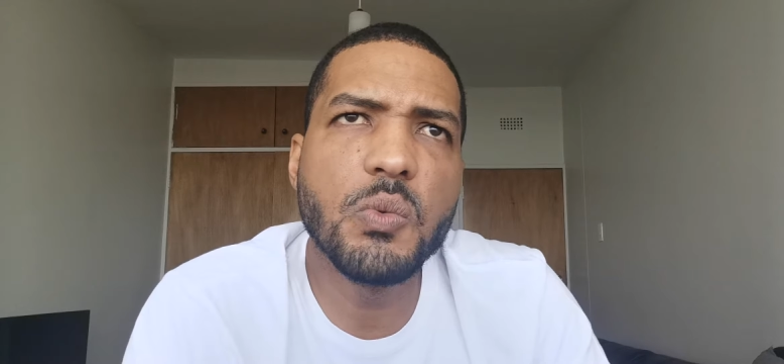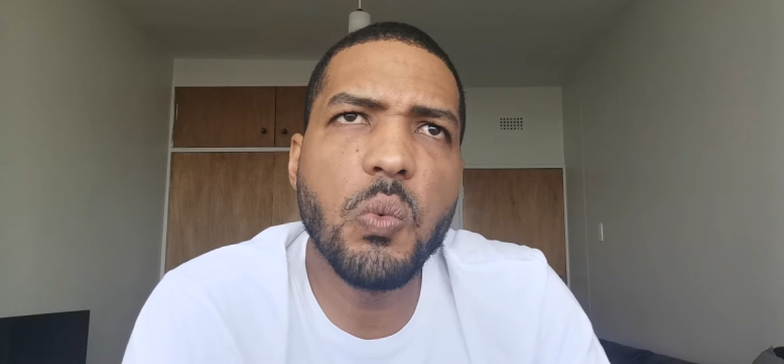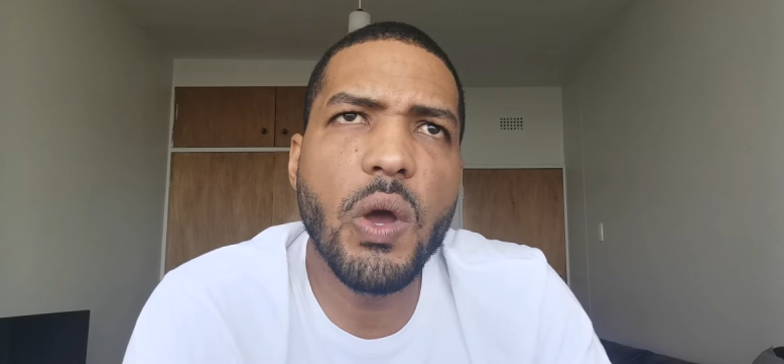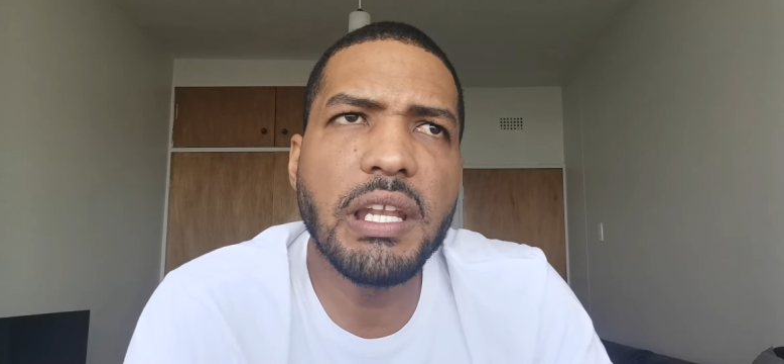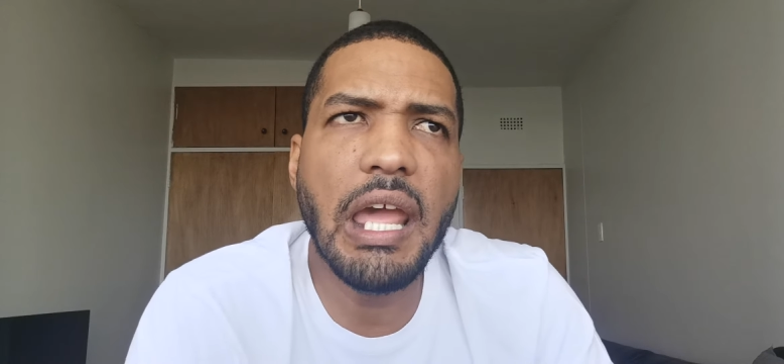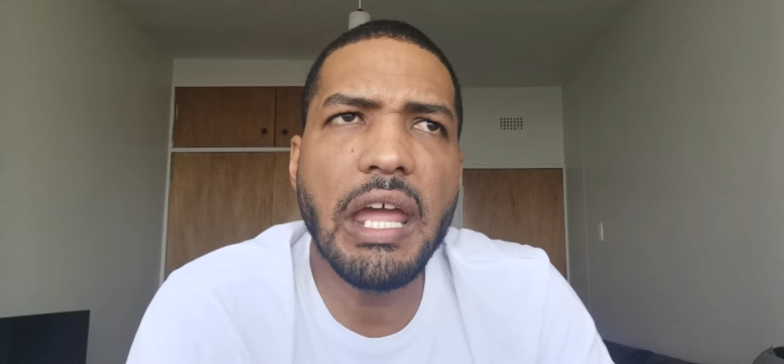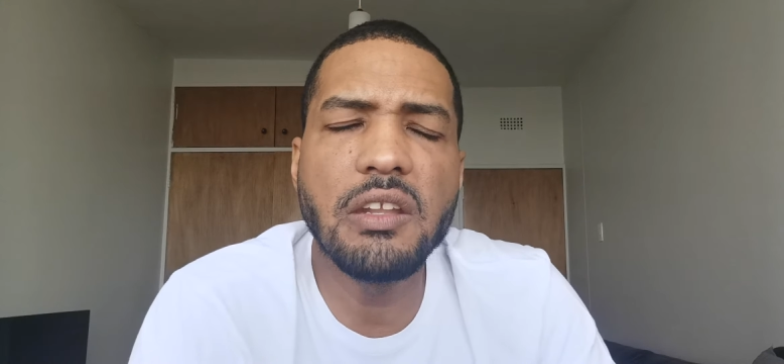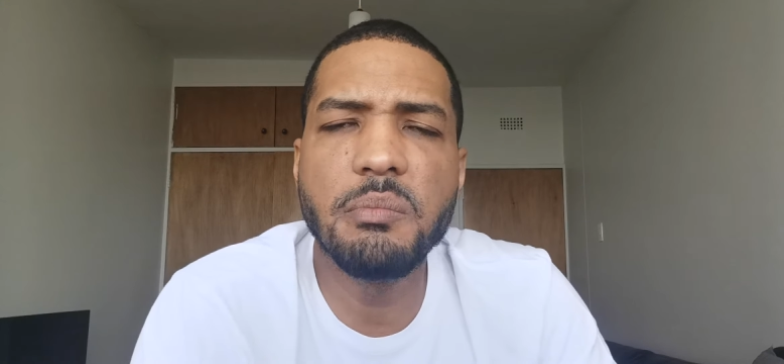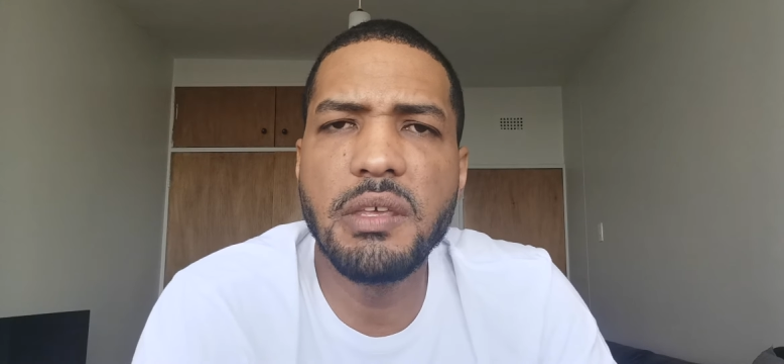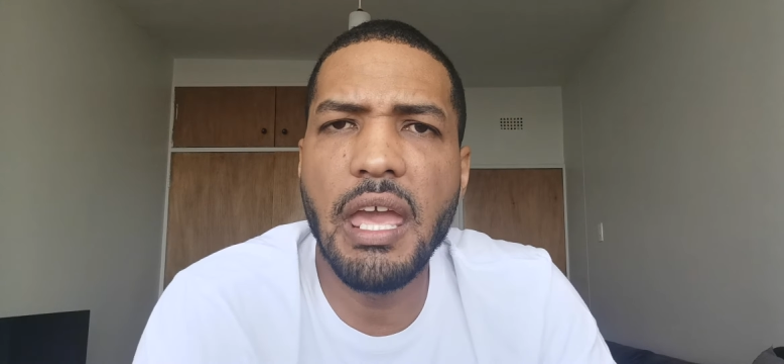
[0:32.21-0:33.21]
what
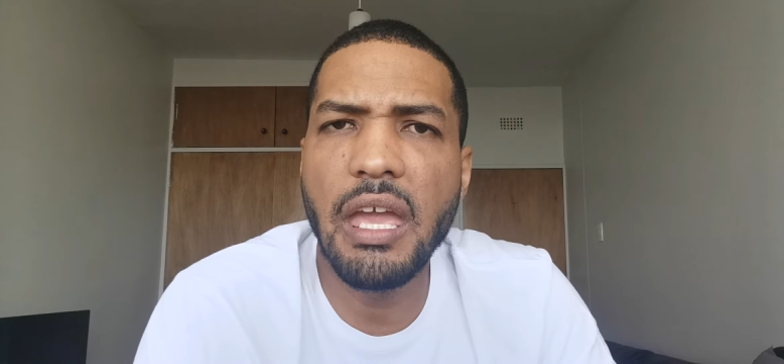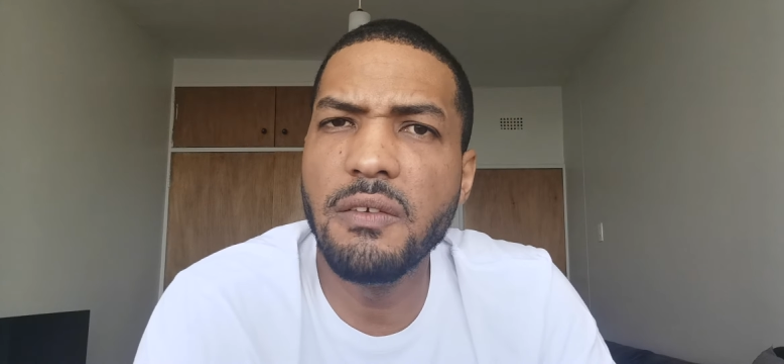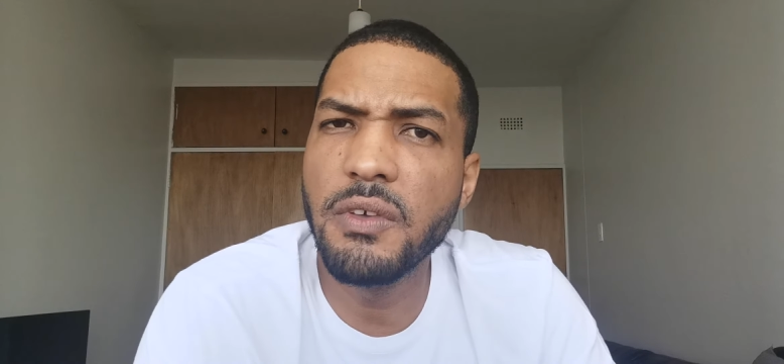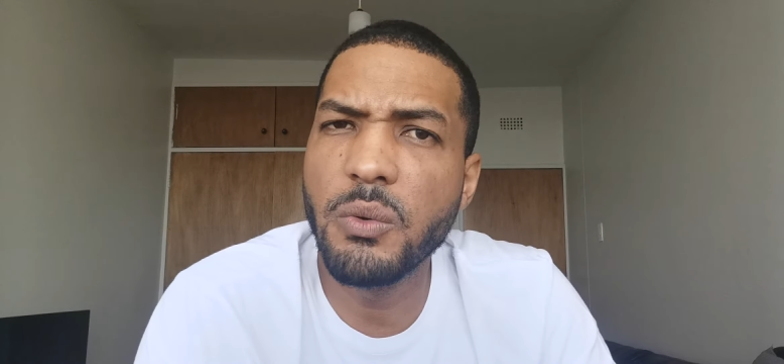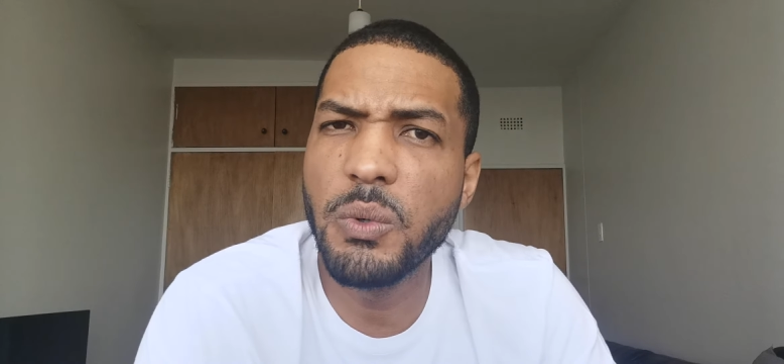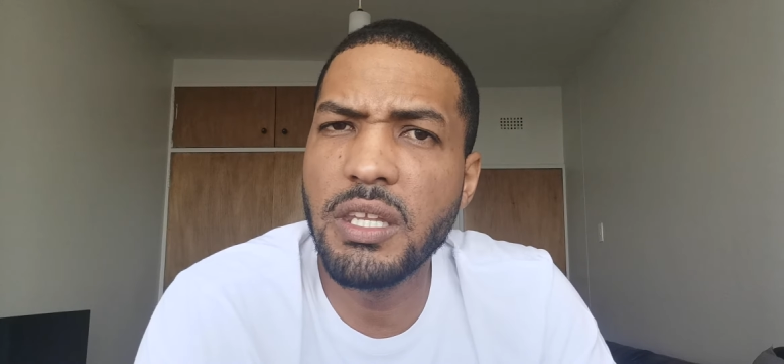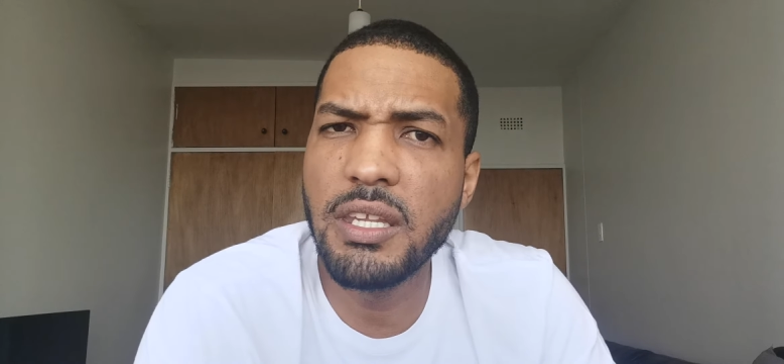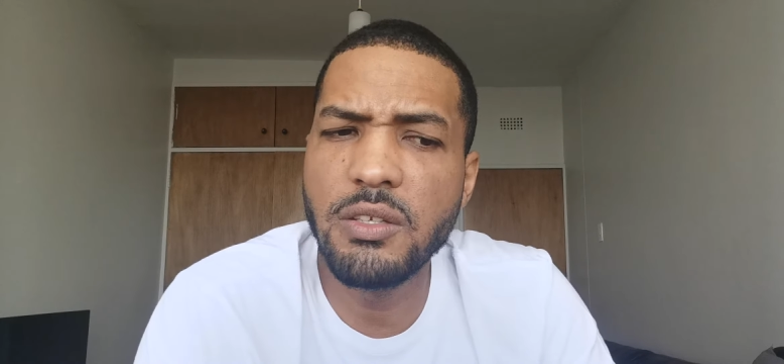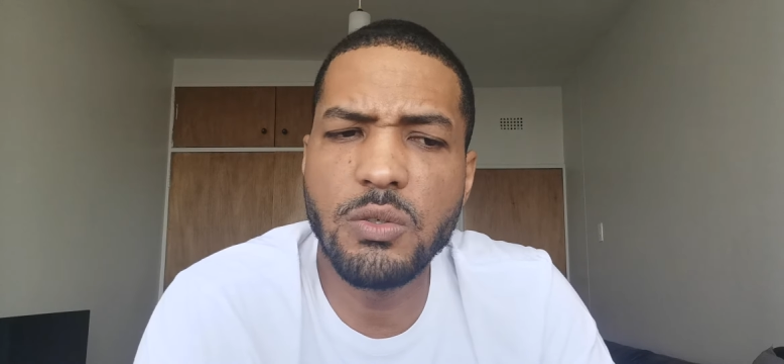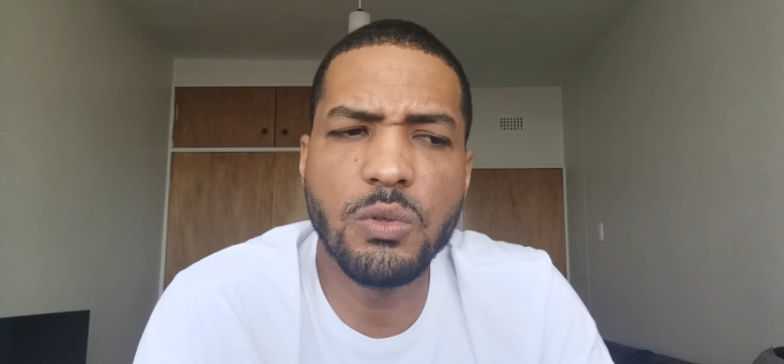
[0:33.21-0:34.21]
kind of behavior we
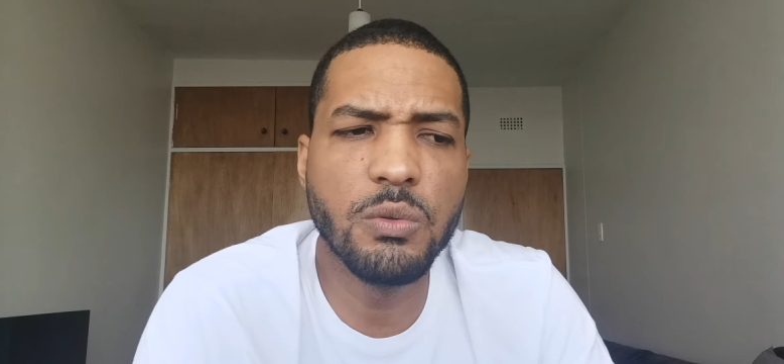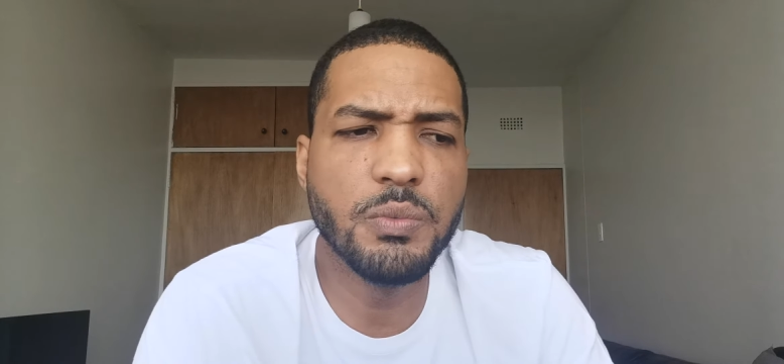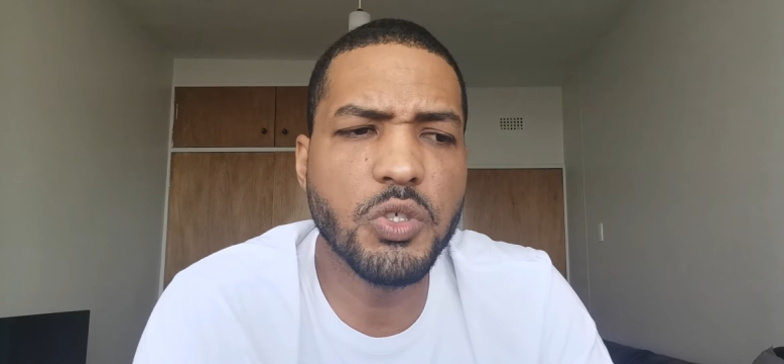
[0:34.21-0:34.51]
need to